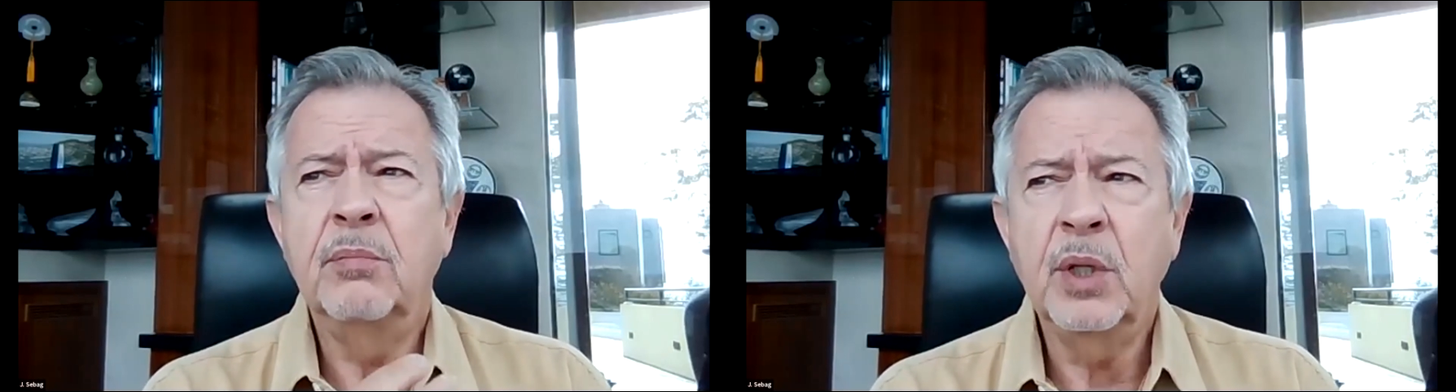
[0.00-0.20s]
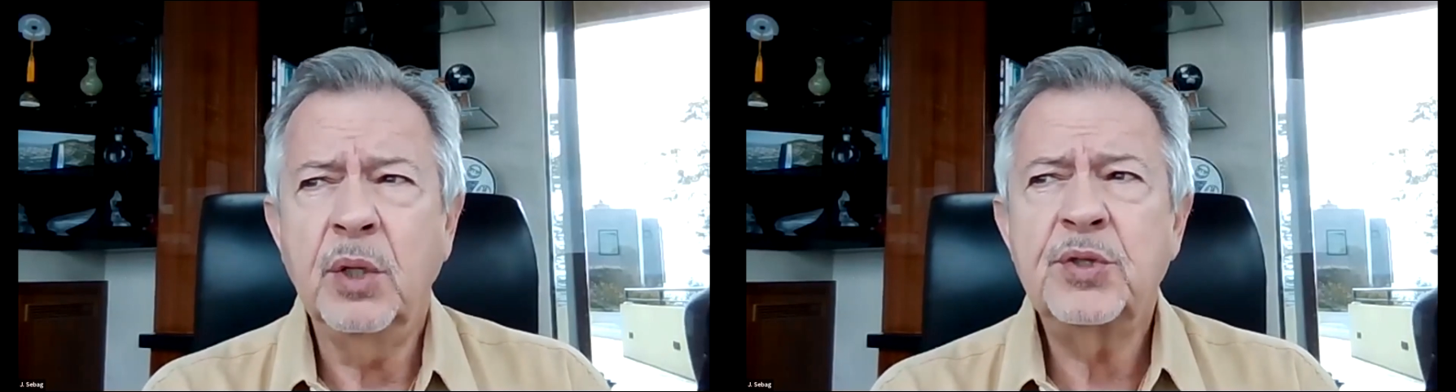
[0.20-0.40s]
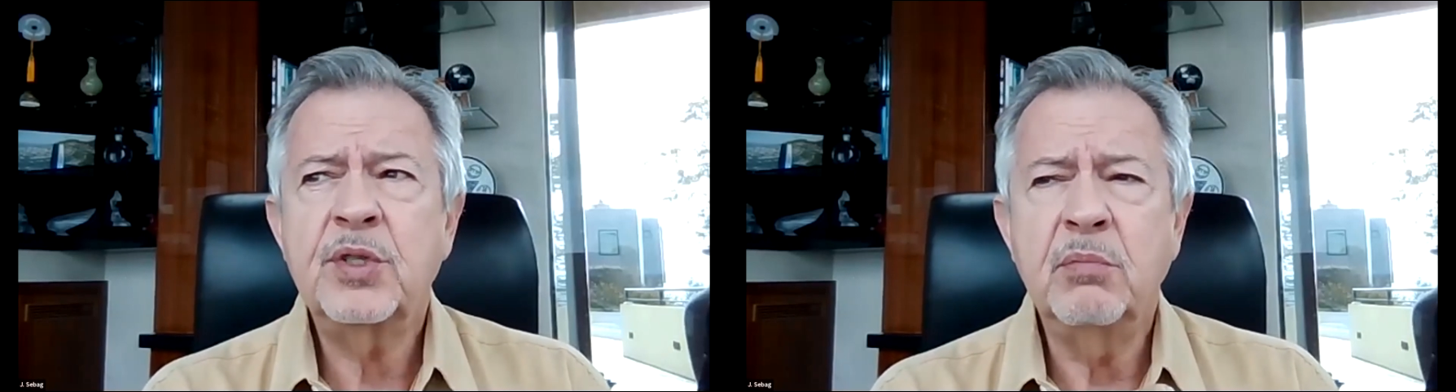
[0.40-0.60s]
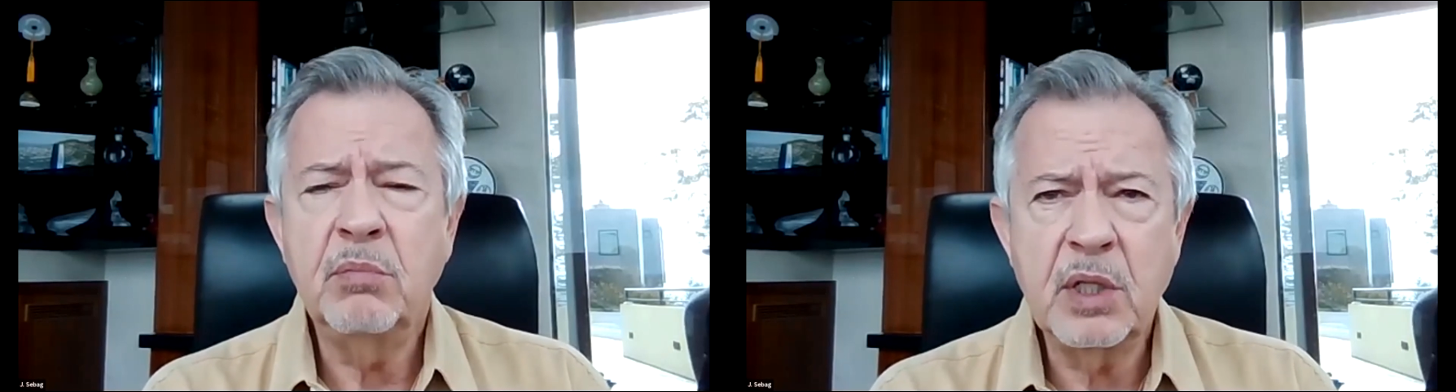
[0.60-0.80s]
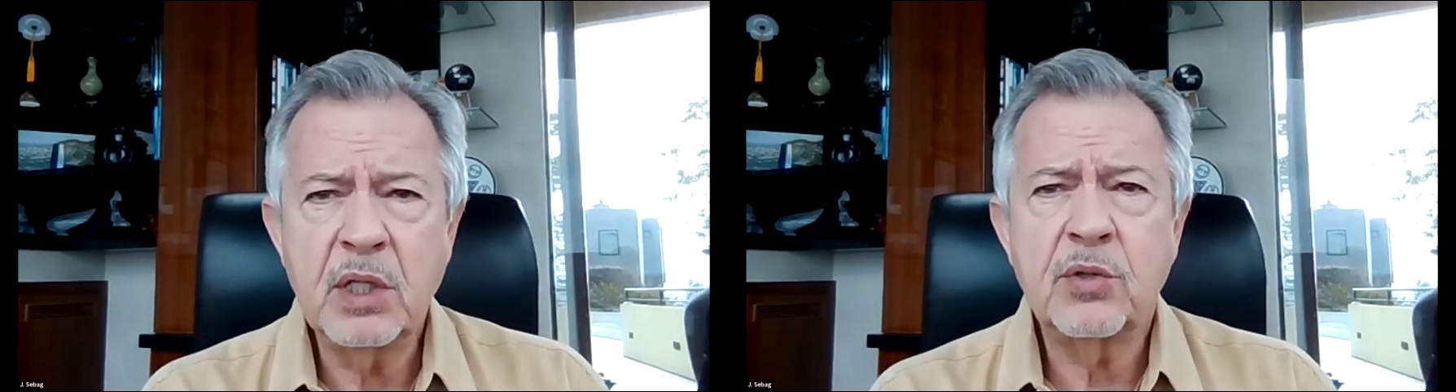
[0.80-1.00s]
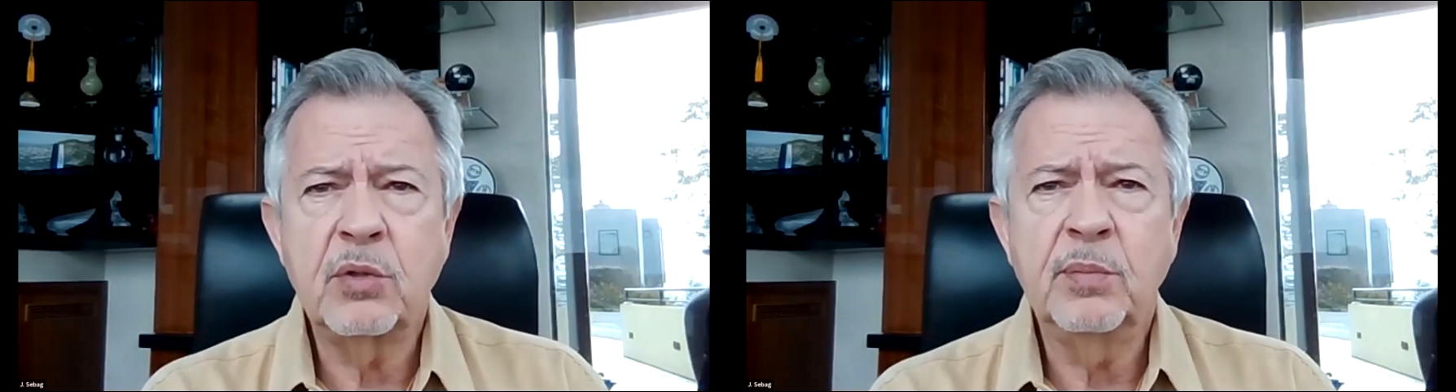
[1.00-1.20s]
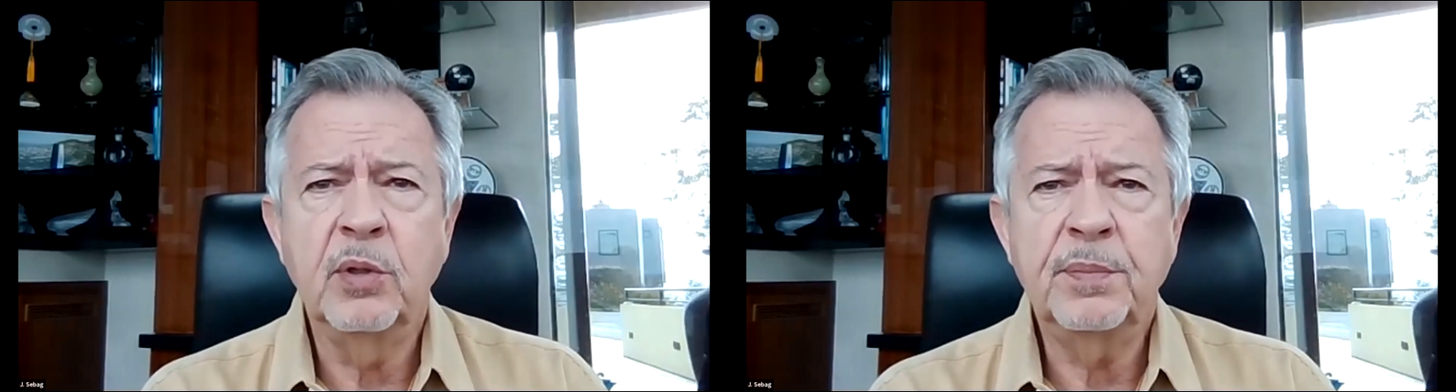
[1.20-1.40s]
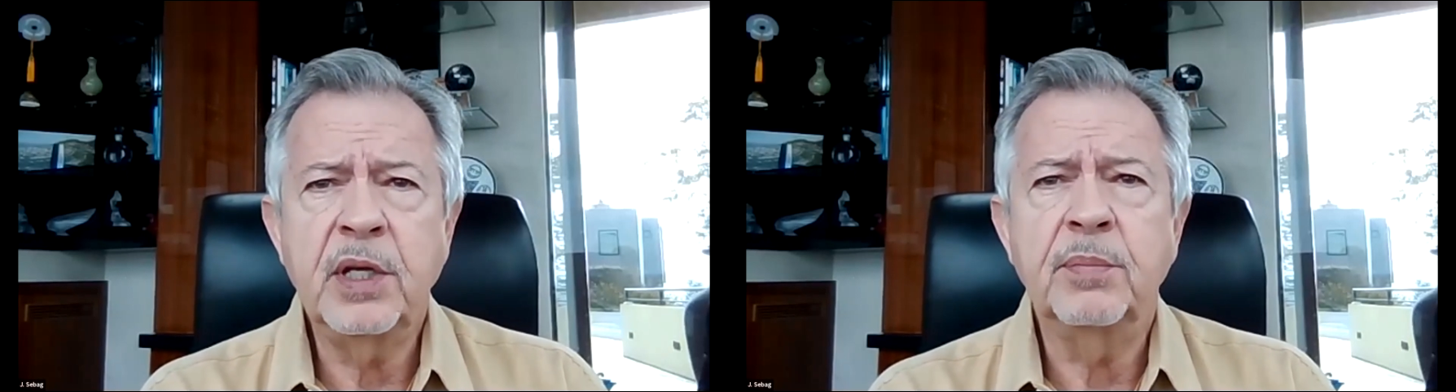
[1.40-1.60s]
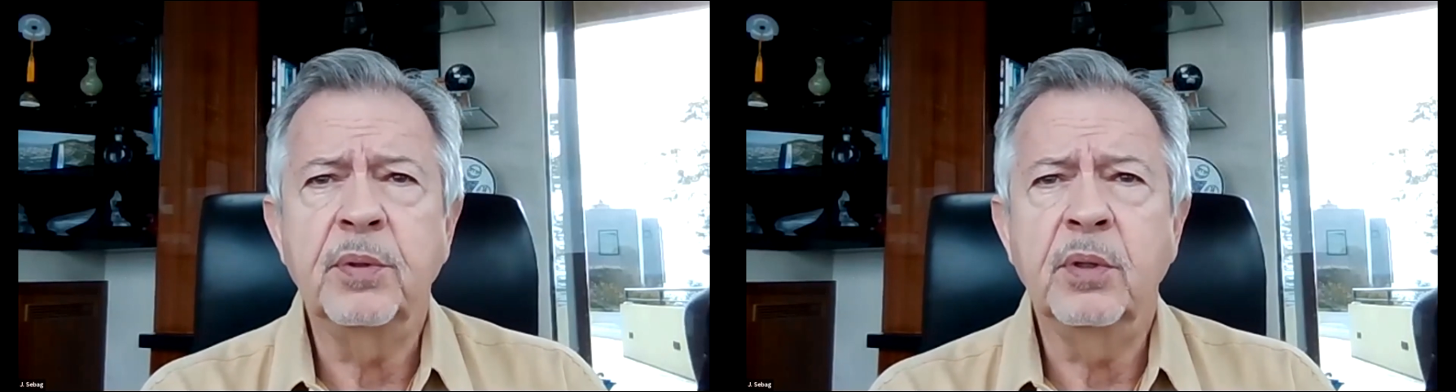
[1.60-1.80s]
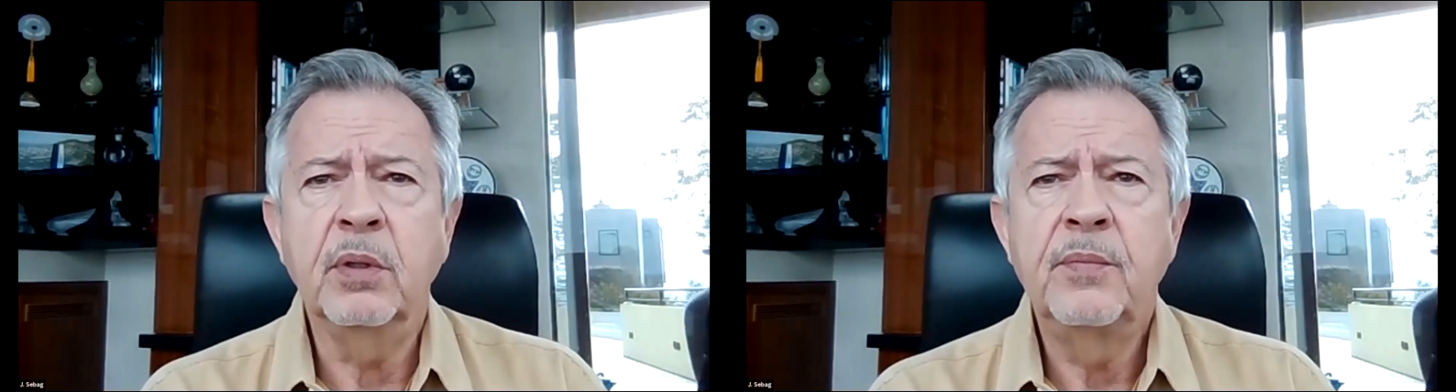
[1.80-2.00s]
most miserable
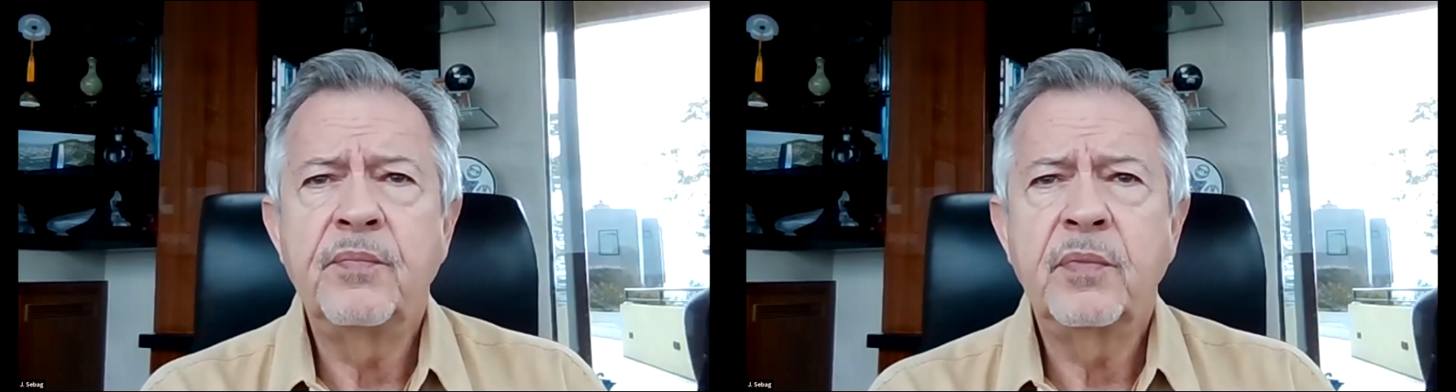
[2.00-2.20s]
people